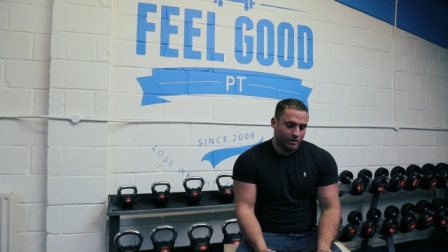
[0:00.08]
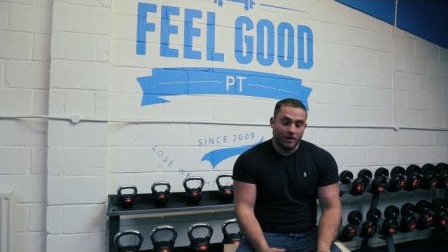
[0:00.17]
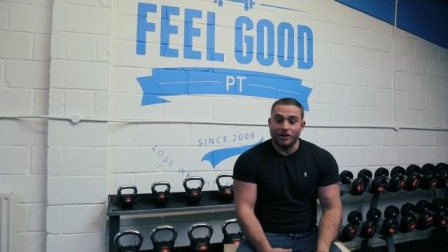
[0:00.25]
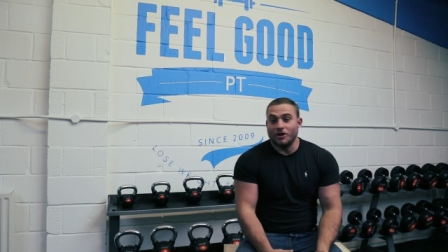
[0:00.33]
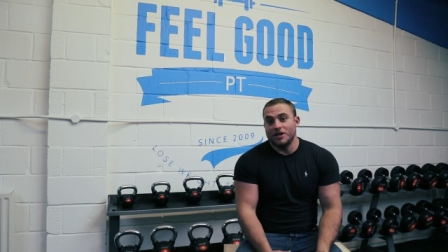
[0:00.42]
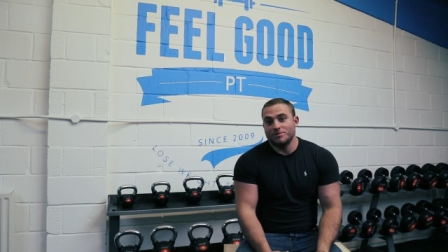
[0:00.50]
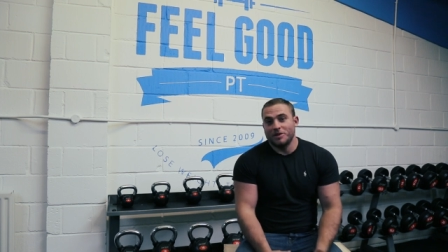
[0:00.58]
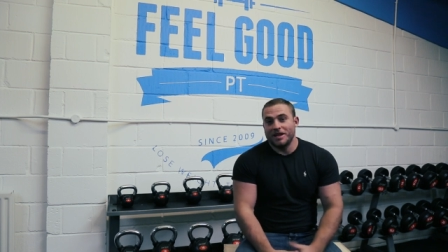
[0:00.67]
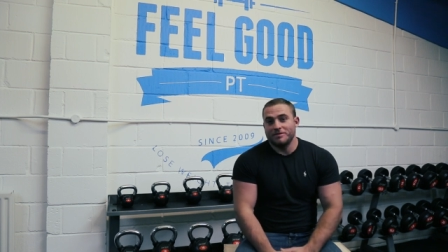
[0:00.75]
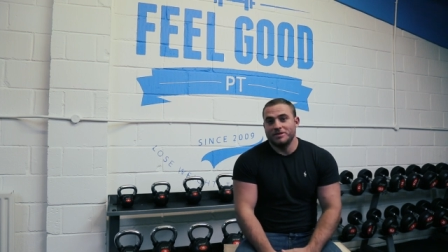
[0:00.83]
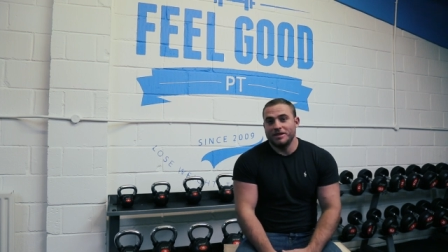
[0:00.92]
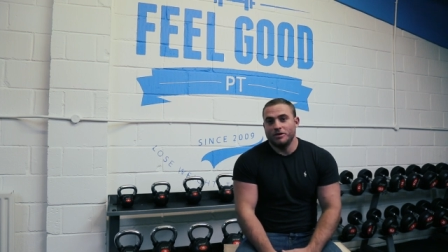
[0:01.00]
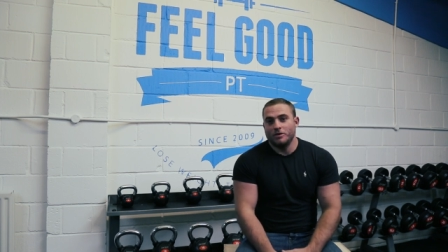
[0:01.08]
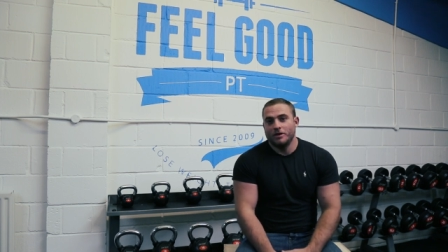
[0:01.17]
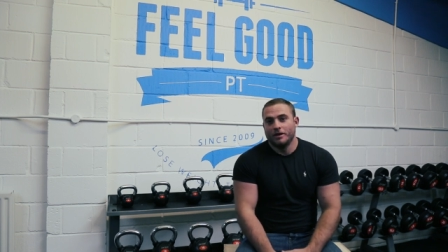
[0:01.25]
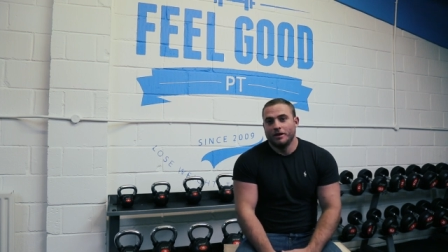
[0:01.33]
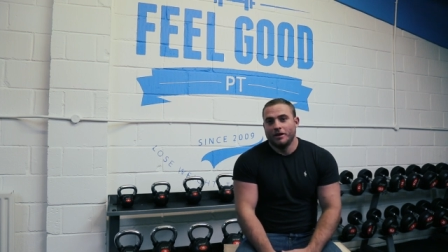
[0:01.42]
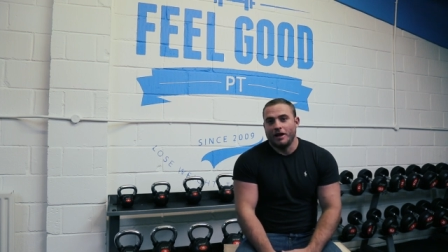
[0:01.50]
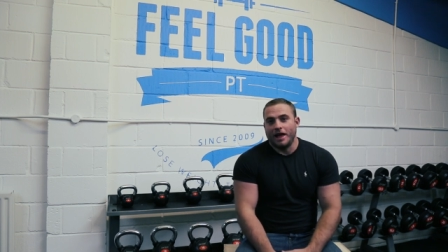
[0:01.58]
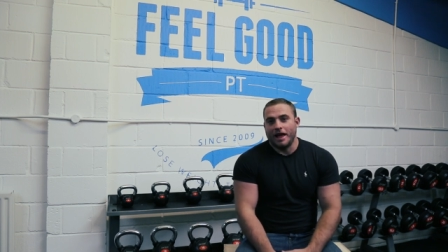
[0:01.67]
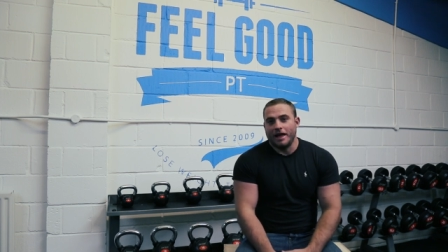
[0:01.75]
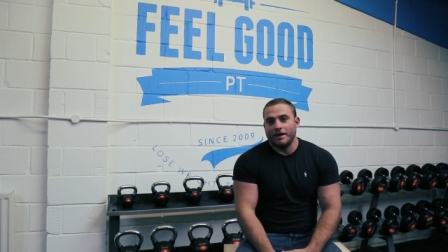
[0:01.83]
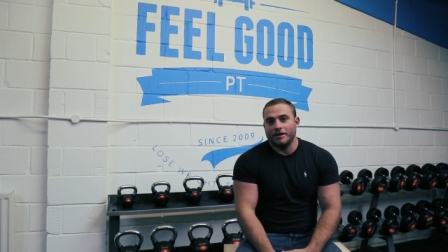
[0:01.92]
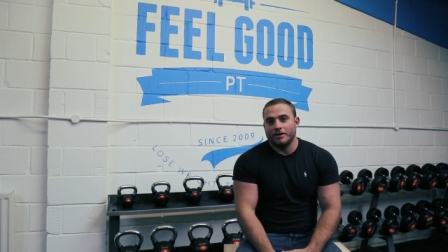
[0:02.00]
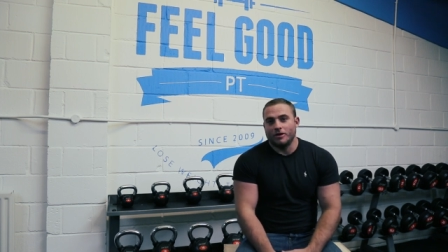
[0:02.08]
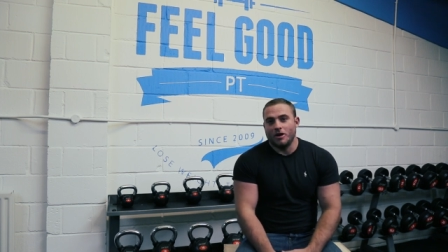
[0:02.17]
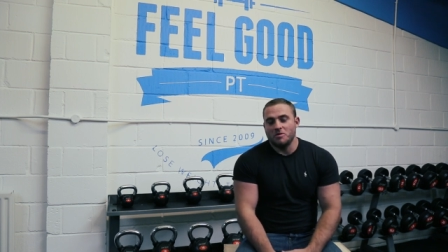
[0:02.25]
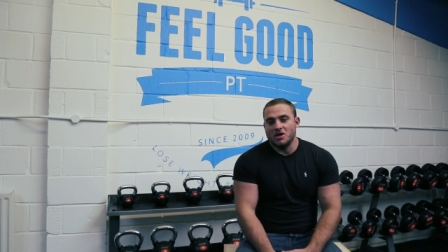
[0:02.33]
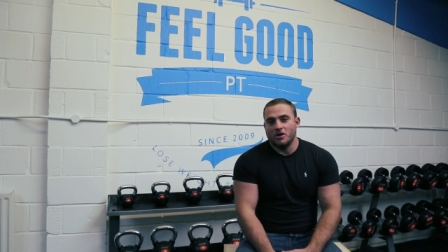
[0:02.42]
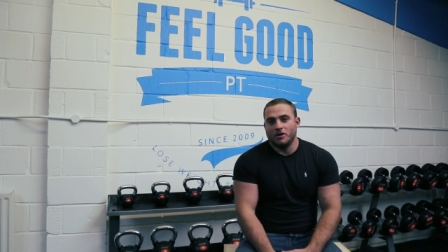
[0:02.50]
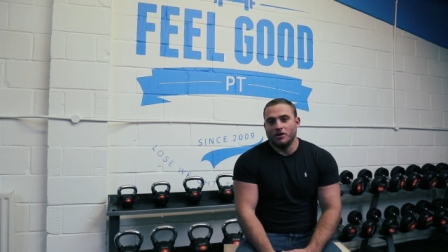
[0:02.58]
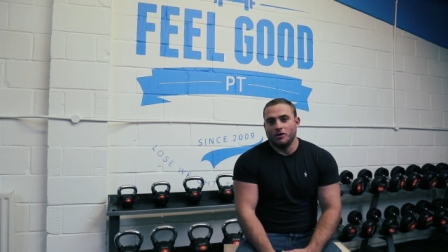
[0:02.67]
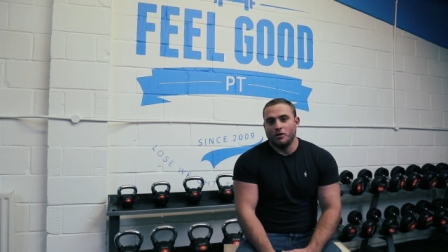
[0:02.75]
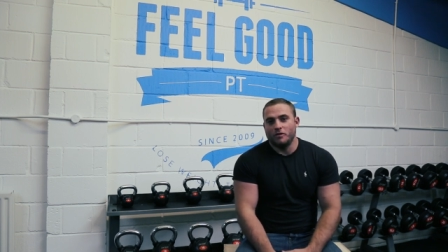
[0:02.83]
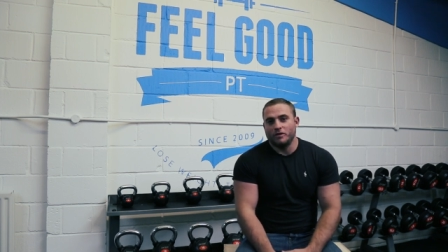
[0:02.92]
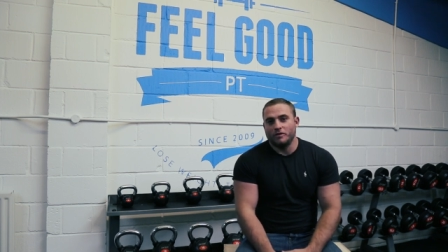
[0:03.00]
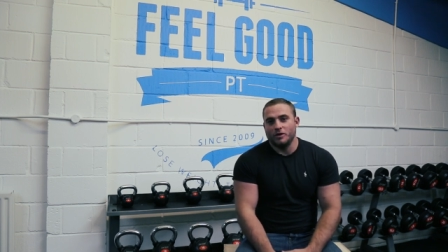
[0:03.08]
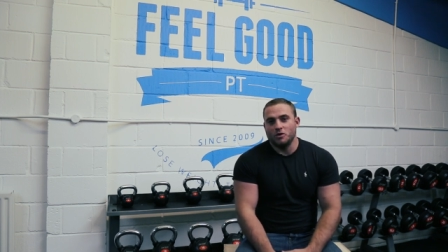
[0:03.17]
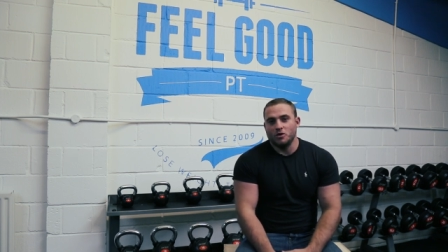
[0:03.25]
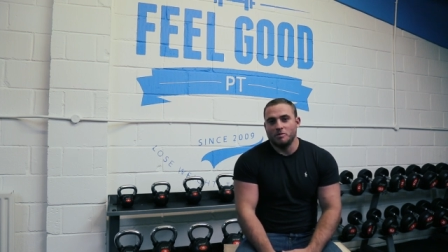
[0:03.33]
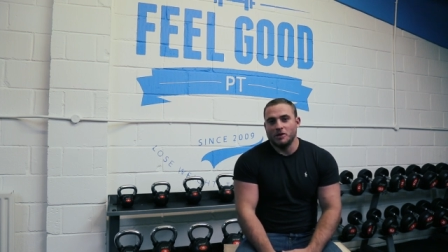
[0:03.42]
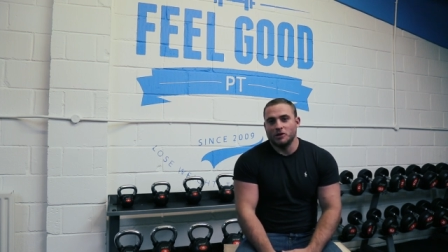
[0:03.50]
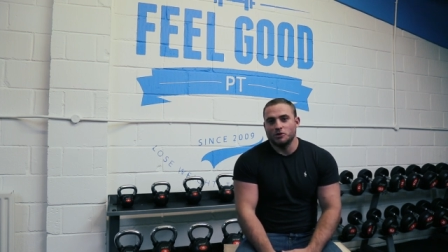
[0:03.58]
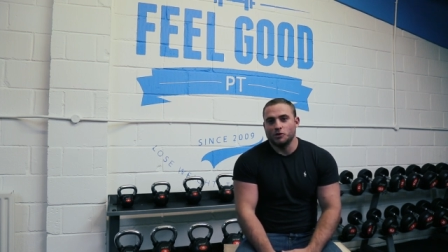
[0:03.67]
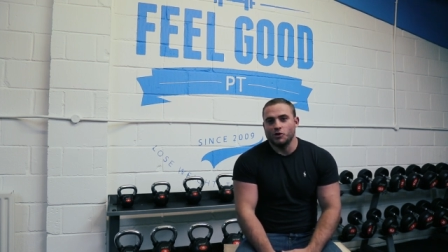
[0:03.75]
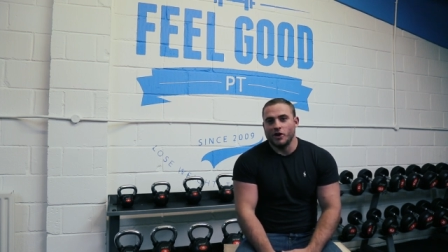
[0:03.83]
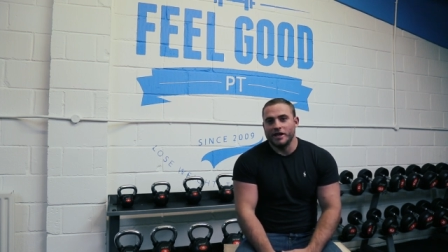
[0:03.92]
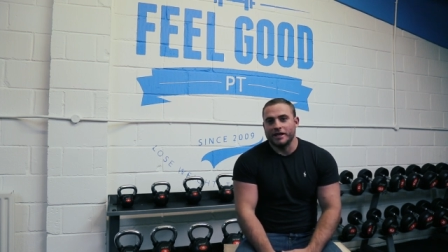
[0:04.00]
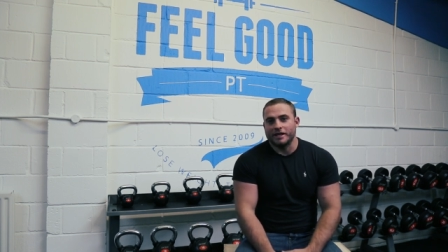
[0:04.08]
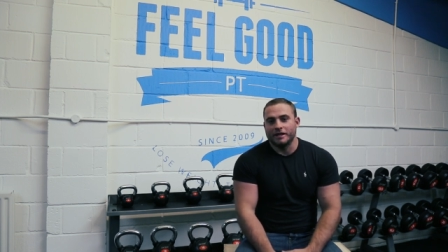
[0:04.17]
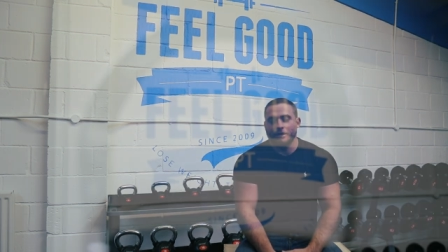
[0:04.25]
Hi guys, my name's Neil and I'm the owner of Feel Good Personal Training.